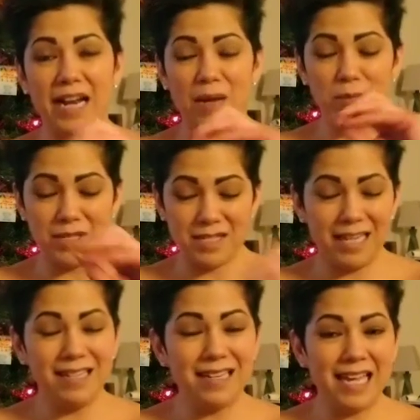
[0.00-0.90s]
and I will
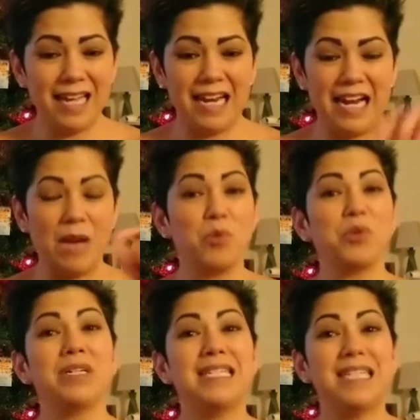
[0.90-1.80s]
say it again, and I will
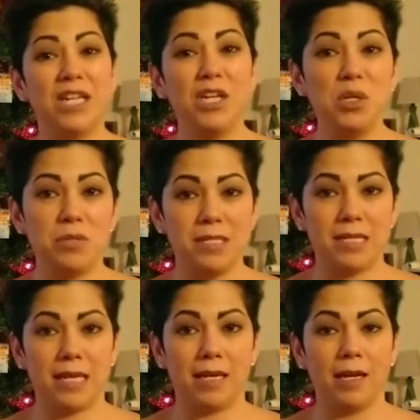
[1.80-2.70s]
continue to
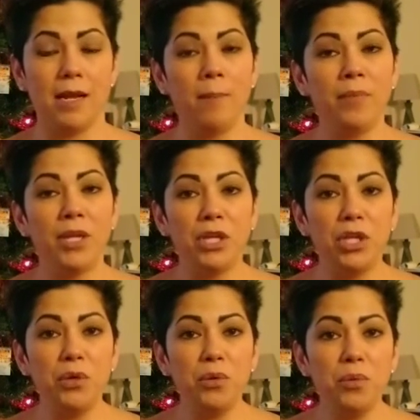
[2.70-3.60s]
say it,
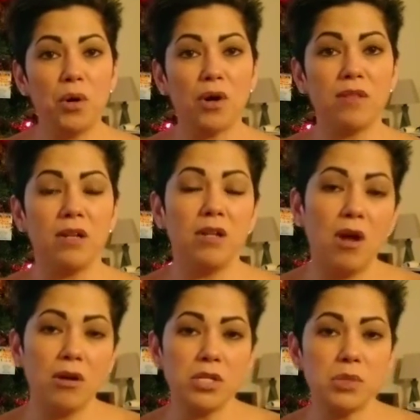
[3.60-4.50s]
you are the
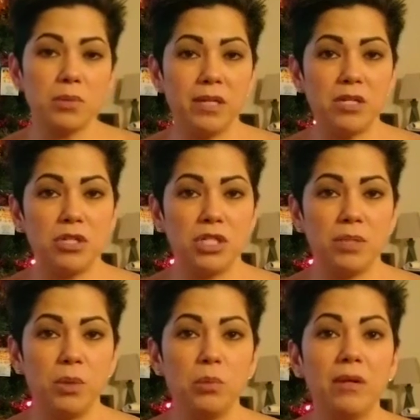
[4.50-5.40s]
longest
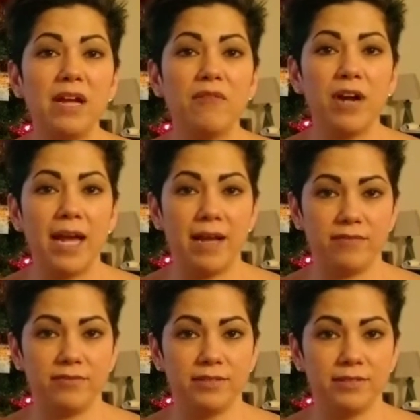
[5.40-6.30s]
relationship you will ever have.